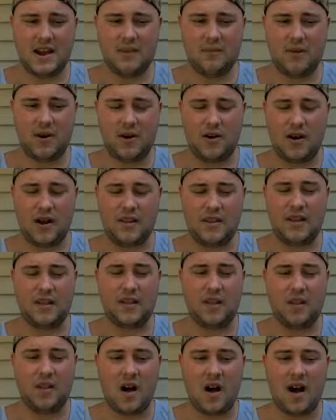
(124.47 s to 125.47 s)
Well, and then
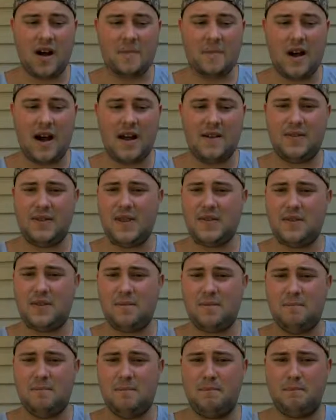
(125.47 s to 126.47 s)
the lime and then the
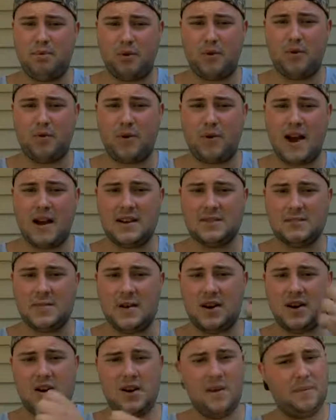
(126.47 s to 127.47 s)
blue
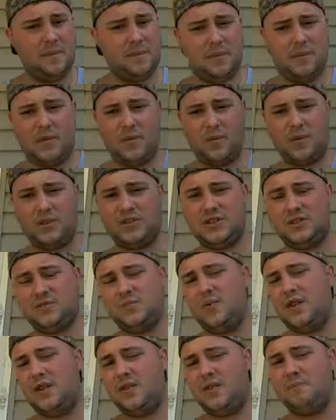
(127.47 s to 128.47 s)
raspberry, which is
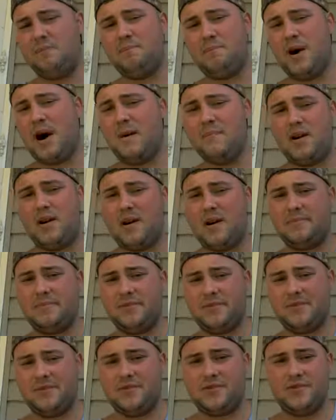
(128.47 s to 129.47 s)
what Bomb
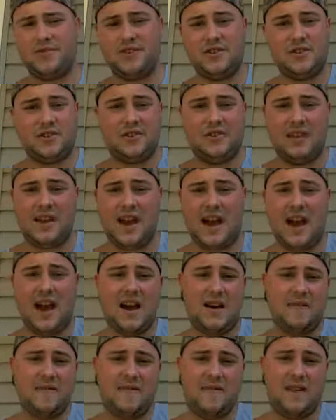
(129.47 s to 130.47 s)
Pops traditionally
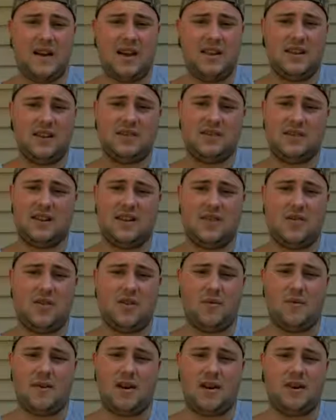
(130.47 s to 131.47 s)
have. And it's an
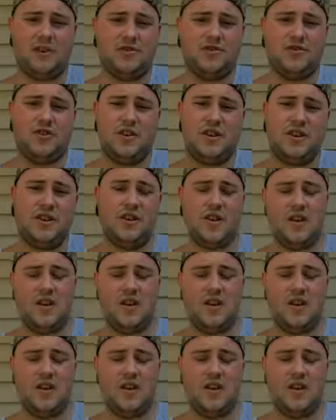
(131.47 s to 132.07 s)
all-American treat.